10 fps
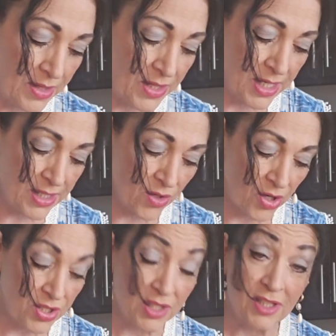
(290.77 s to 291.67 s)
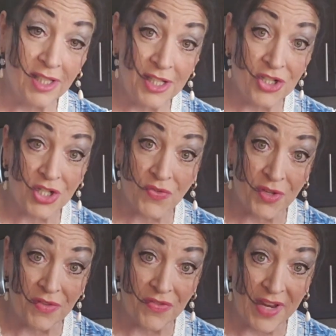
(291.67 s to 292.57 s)
These are delicious for
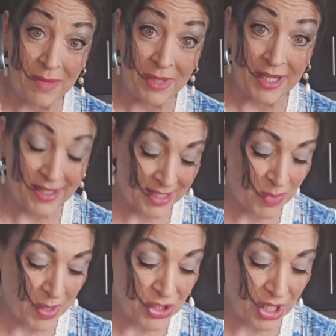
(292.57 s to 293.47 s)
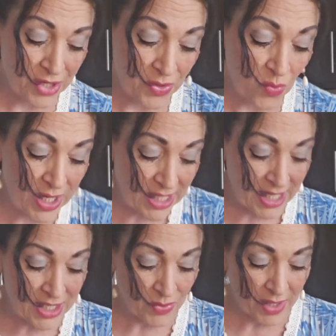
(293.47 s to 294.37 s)
the family, especially on the
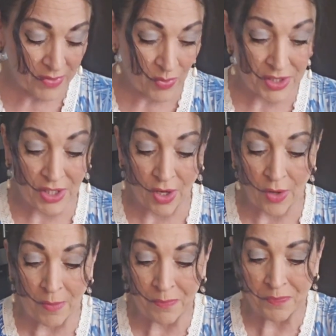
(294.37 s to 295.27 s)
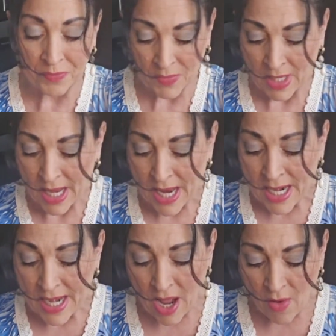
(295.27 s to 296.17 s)
weekends when everyone's home.
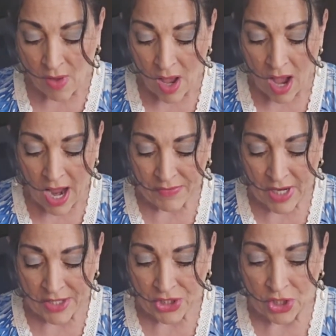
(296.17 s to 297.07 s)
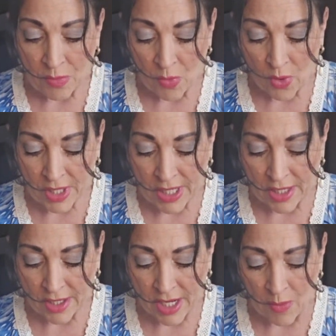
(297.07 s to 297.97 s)
Now, I've got 2 more
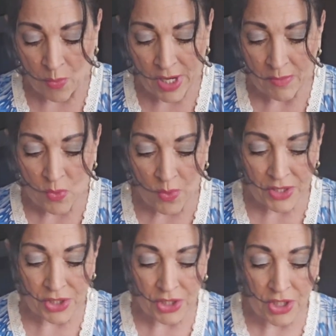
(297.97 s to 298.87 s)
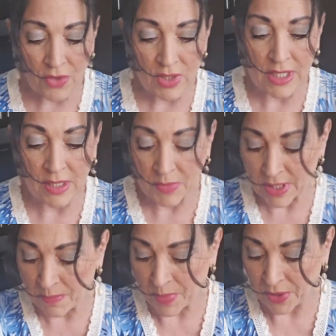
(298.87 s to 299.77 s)
here, and what I'm going to do is I'm going
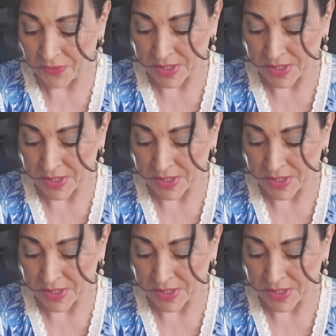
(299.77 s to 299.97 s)
to build